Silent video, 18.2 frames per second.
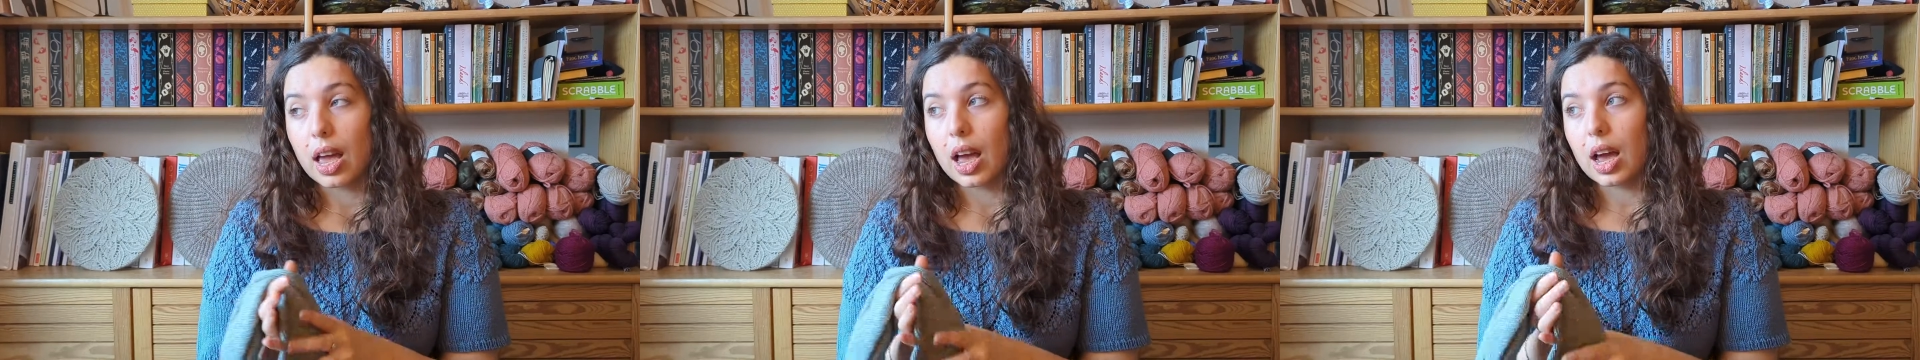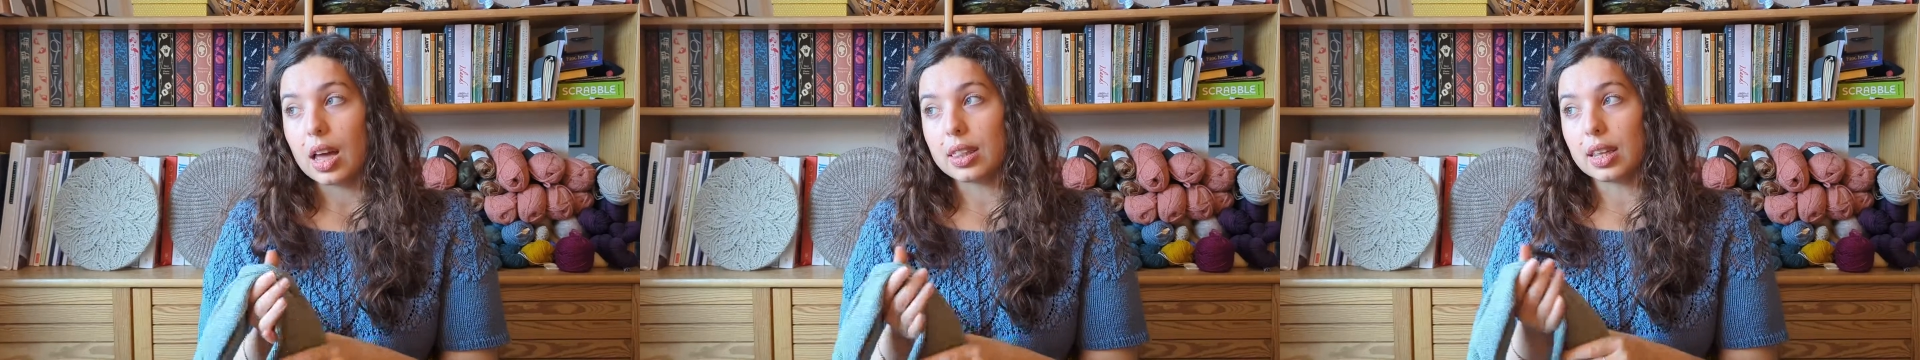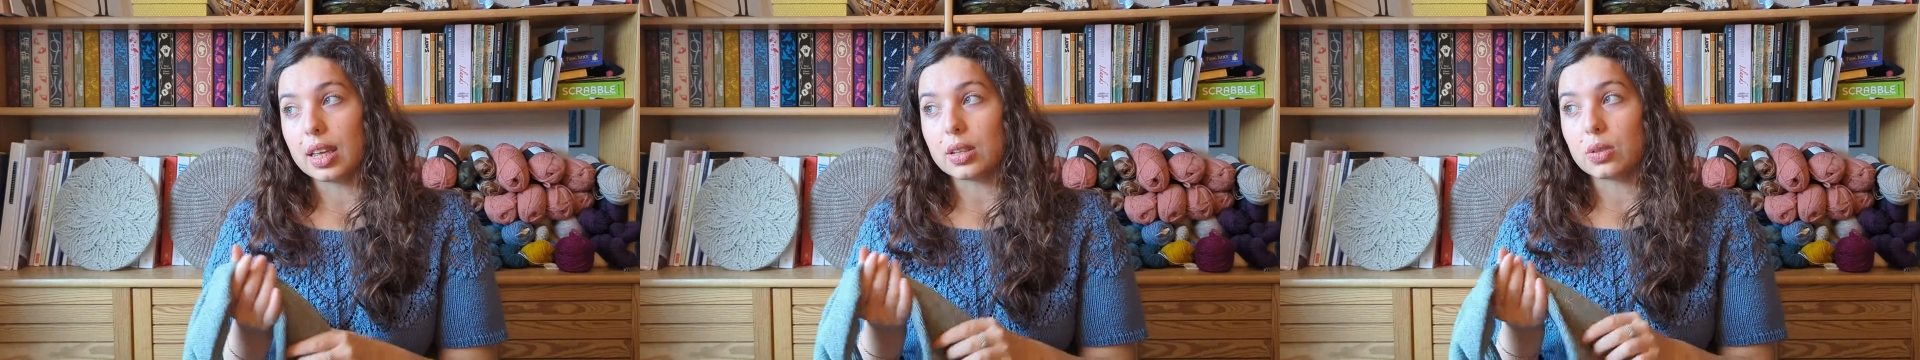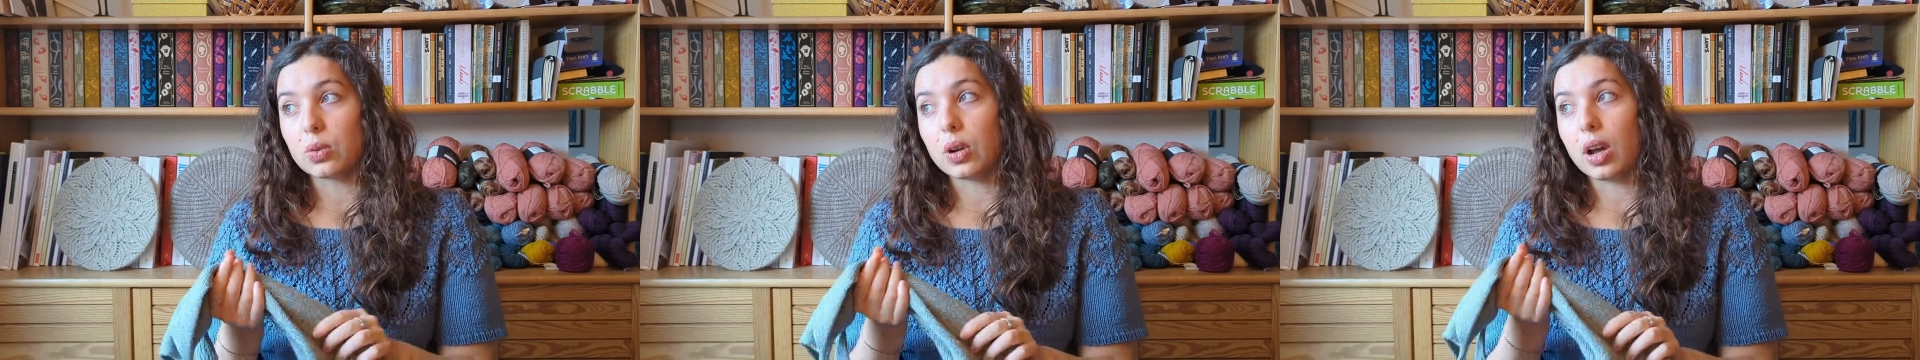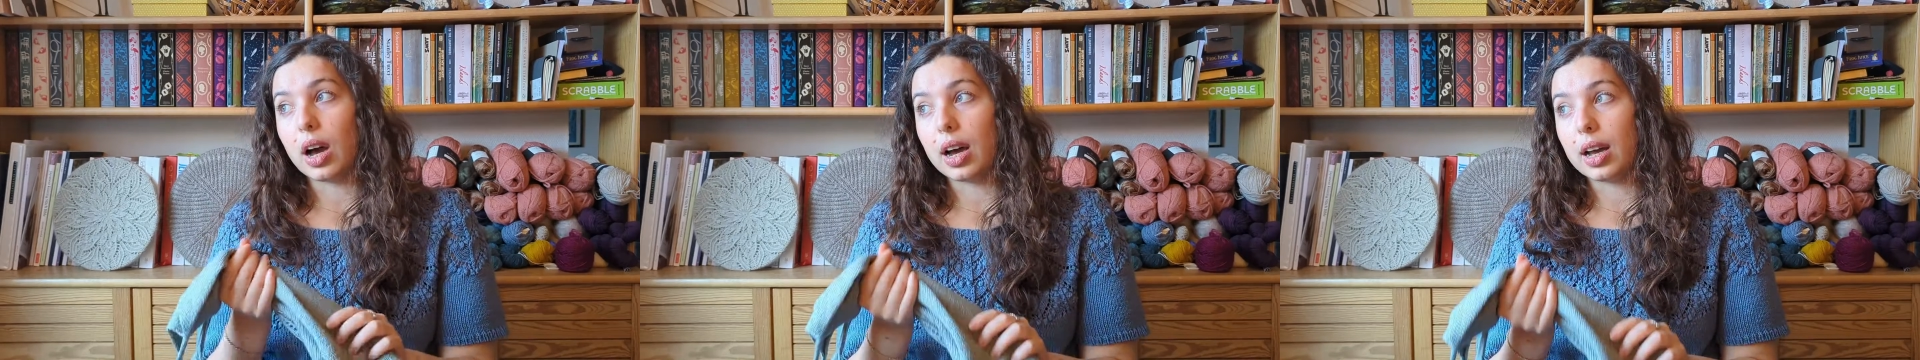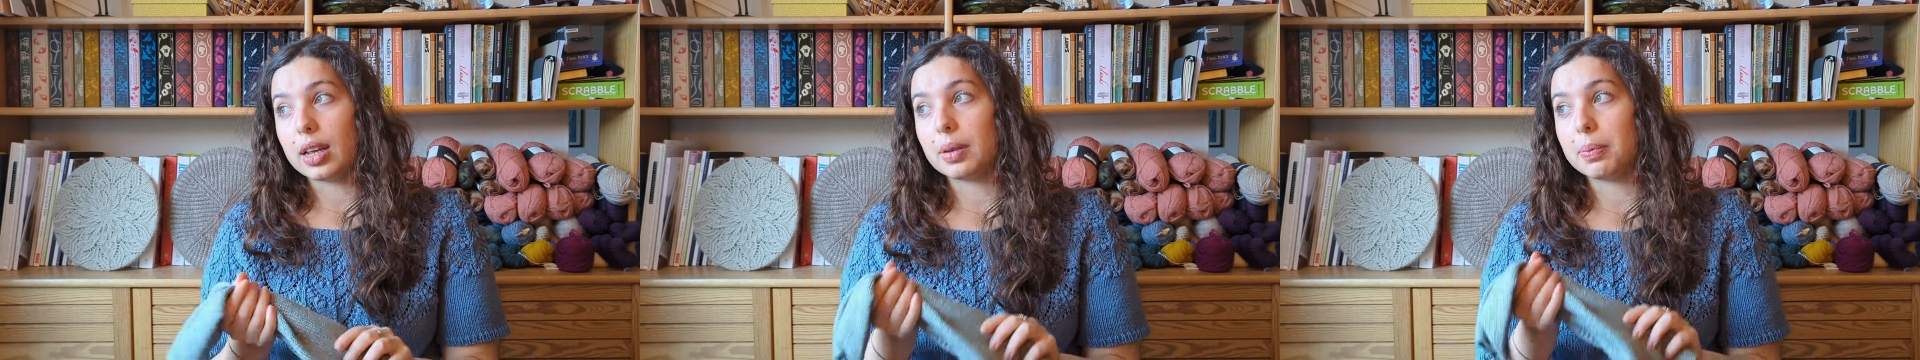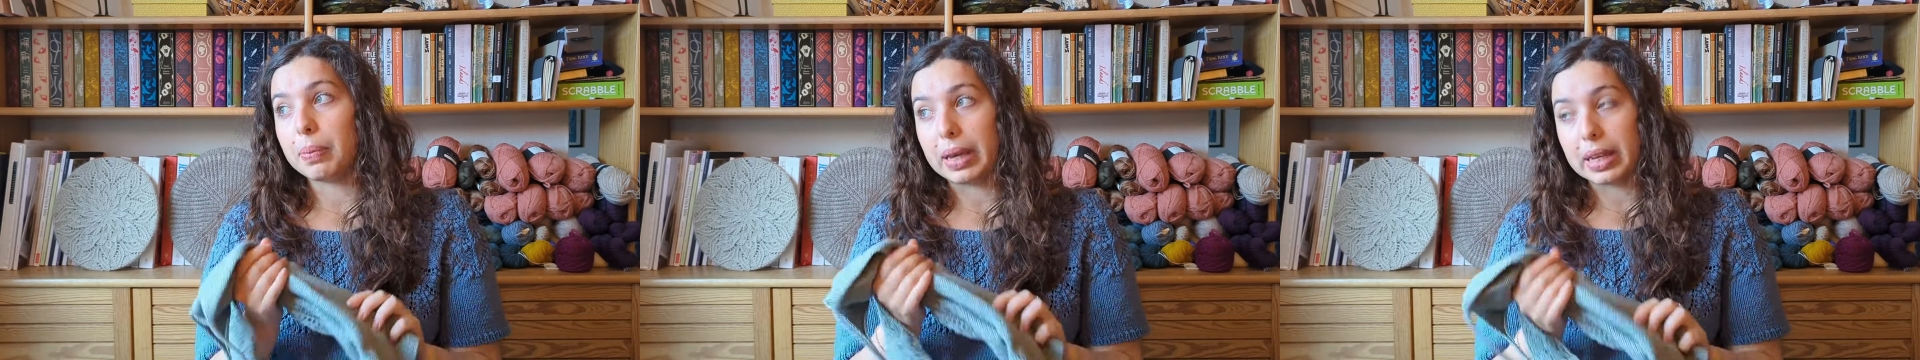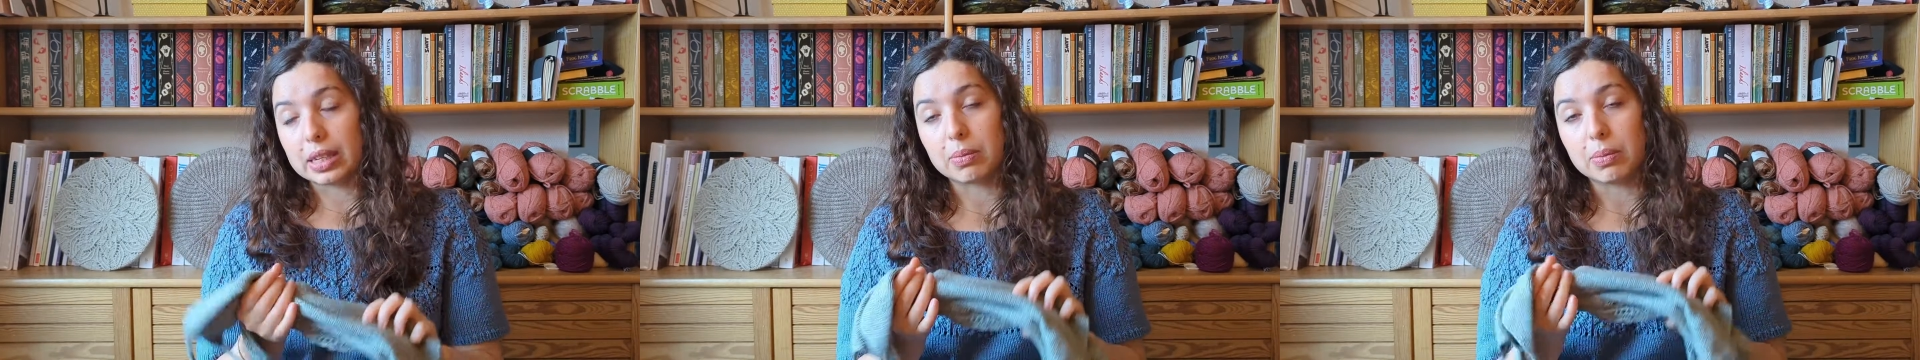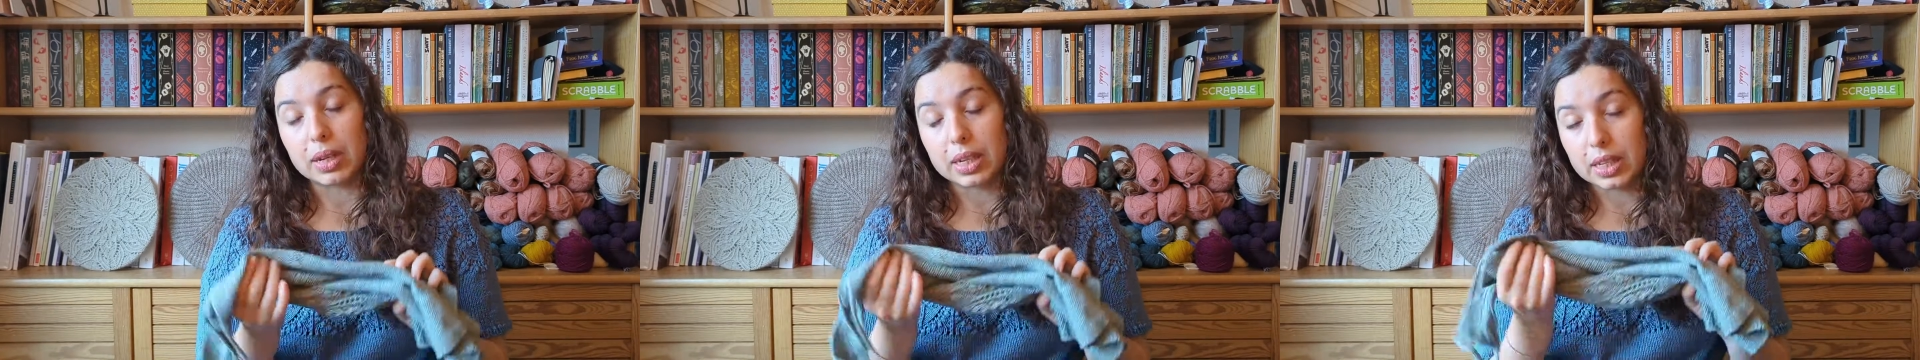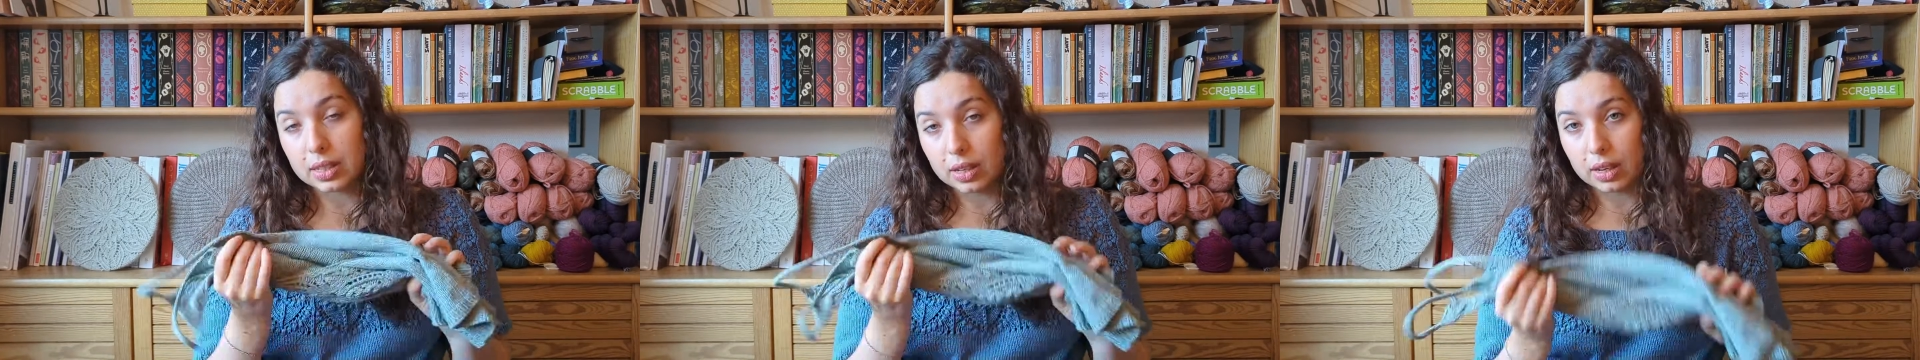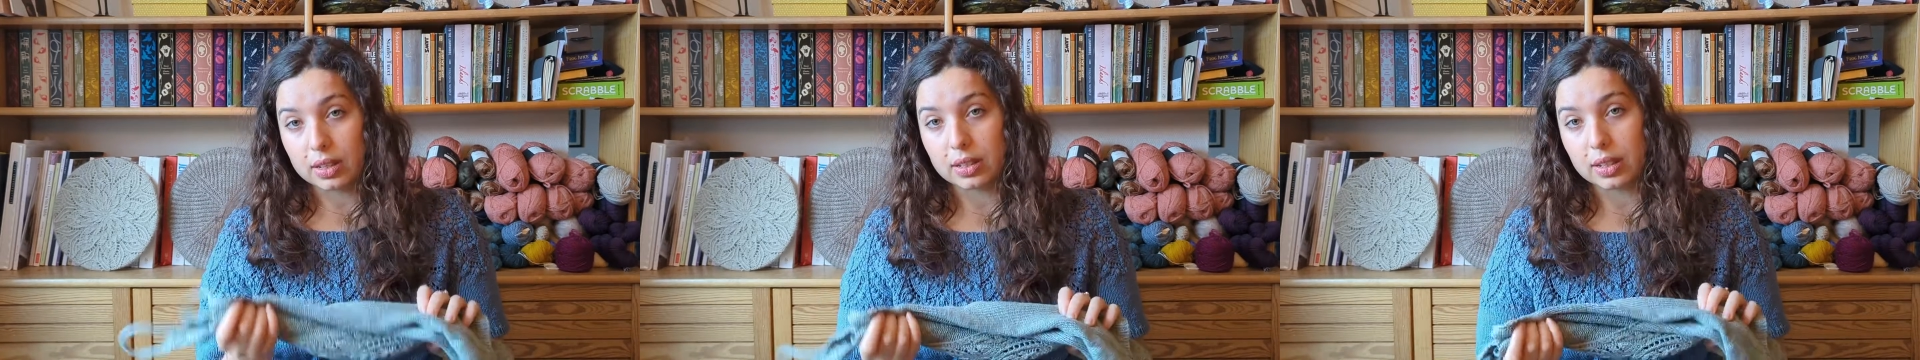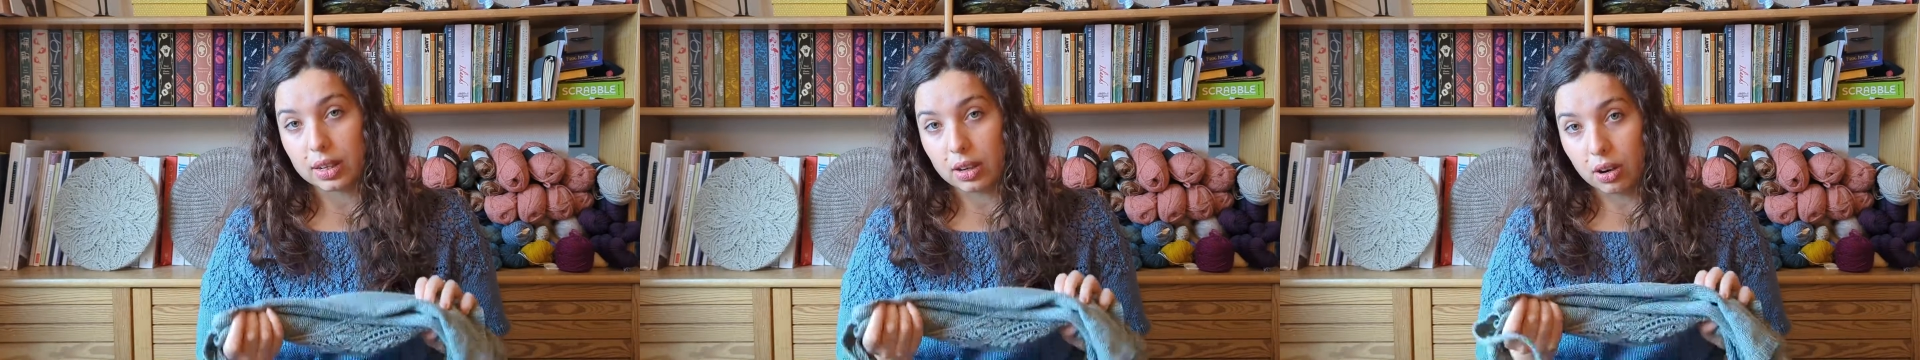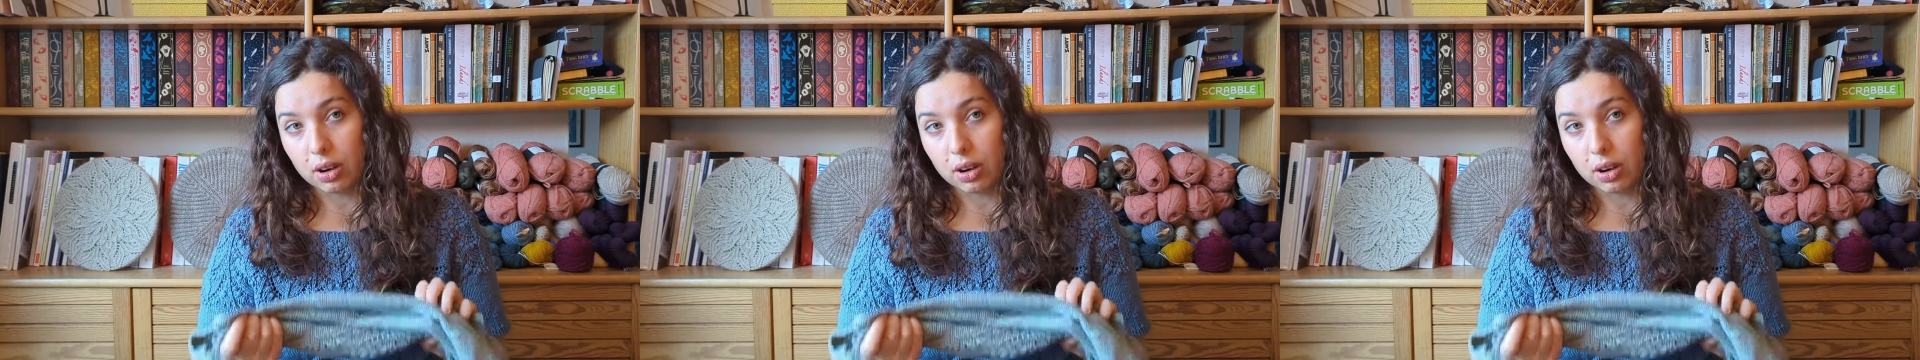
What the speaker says: and that's what I based my sizing